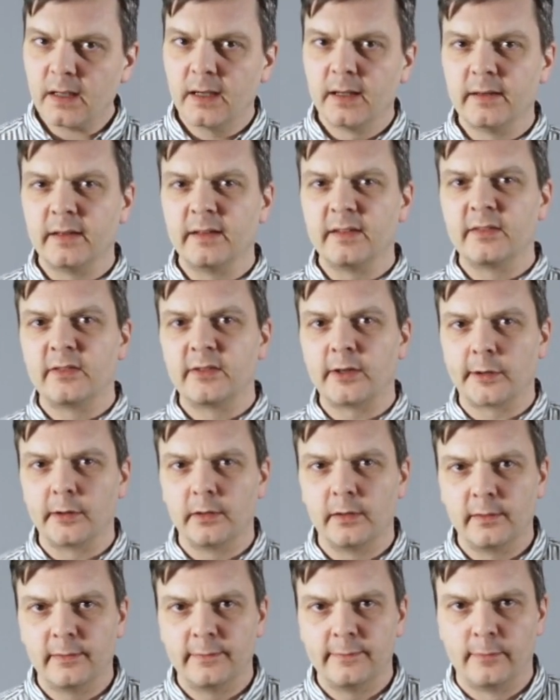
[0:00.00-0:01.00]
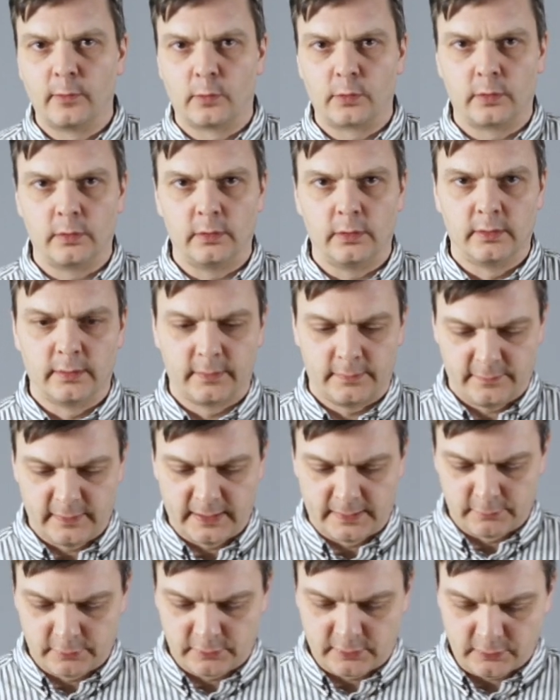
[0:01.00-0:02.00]
These subtle floral
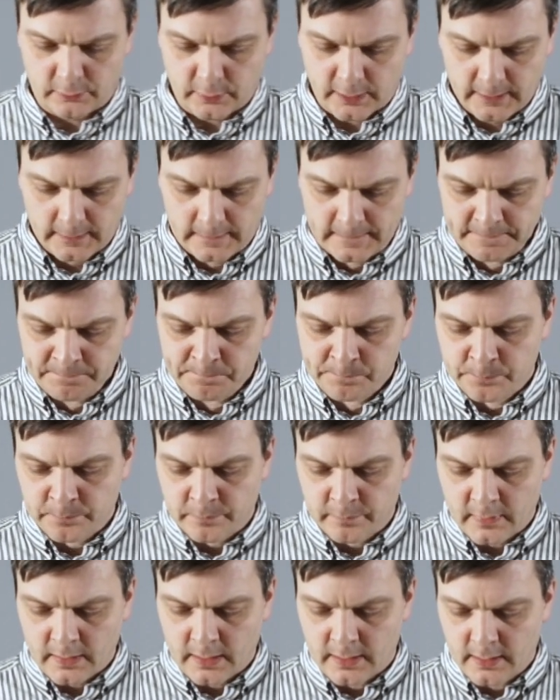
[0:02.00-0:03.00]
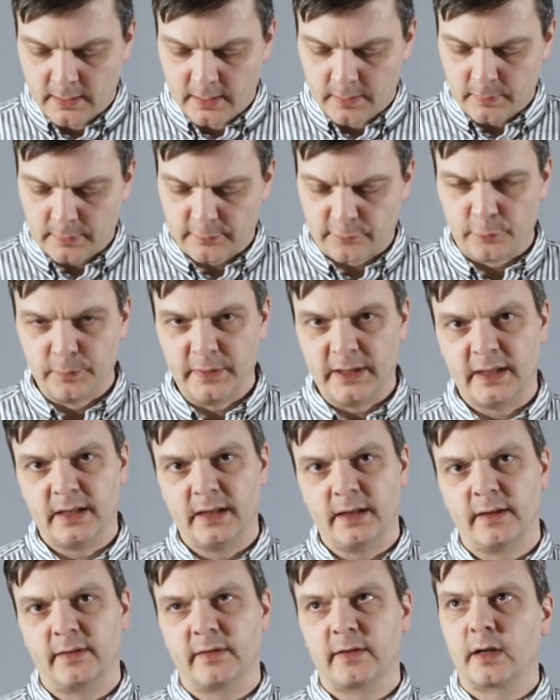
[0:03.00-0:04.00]
flavors as well. But for me,
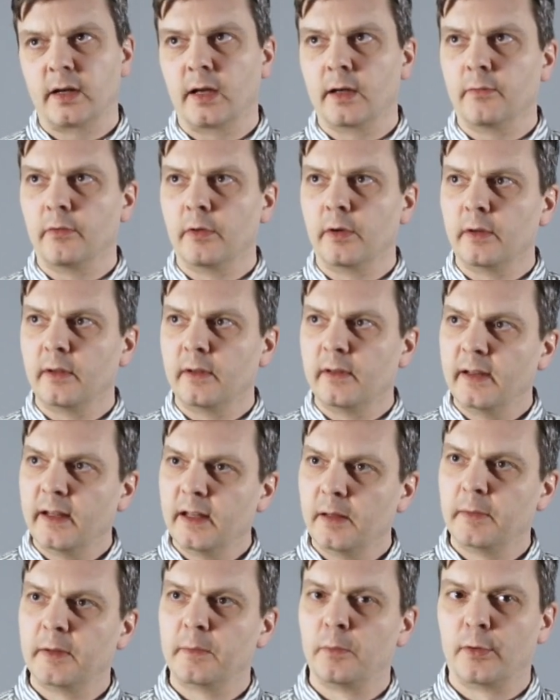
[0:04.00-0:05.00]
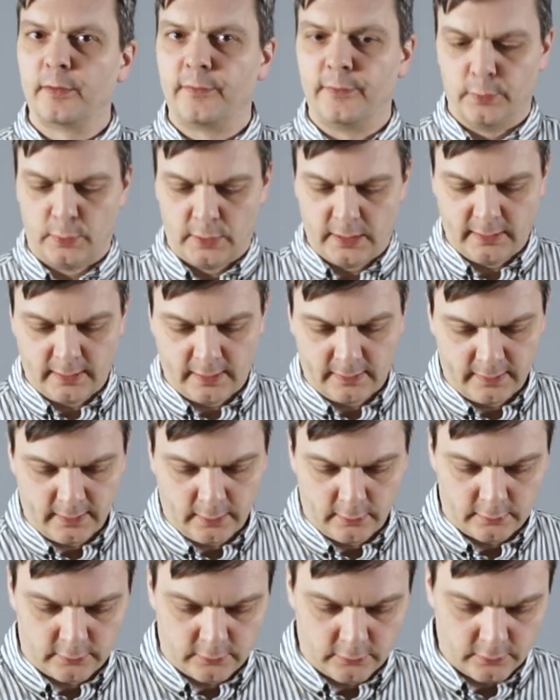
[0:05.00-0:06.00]
it's kind of a little bit more fruity than the
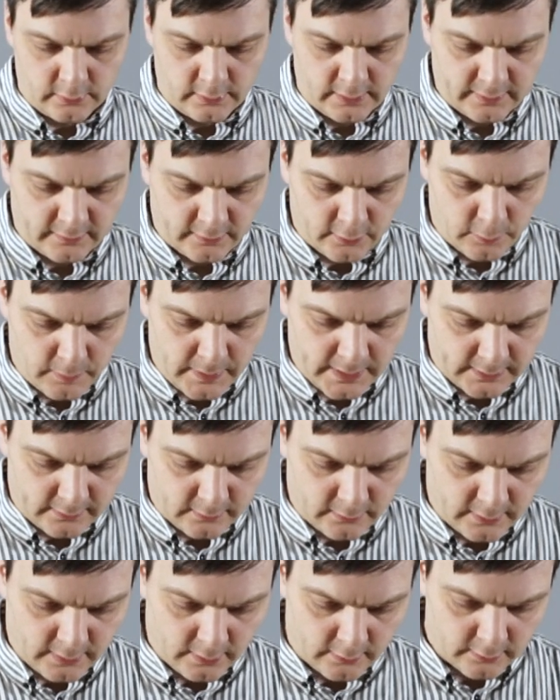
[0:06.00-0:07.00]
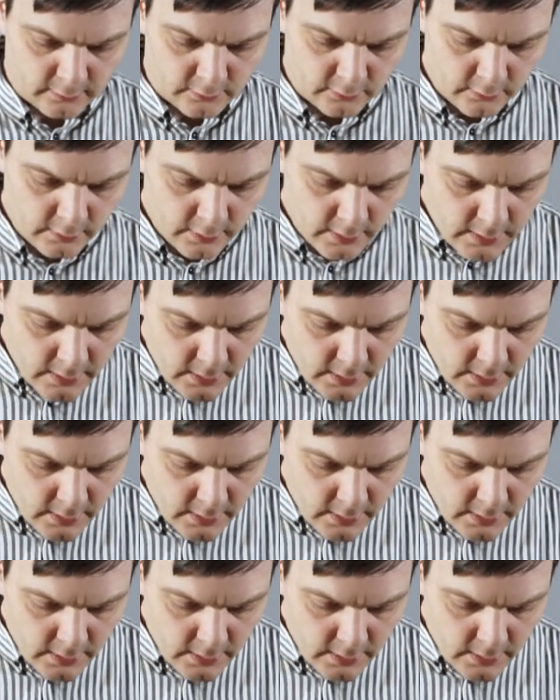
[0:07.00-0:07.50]
other 2. Let's go back to the other 2.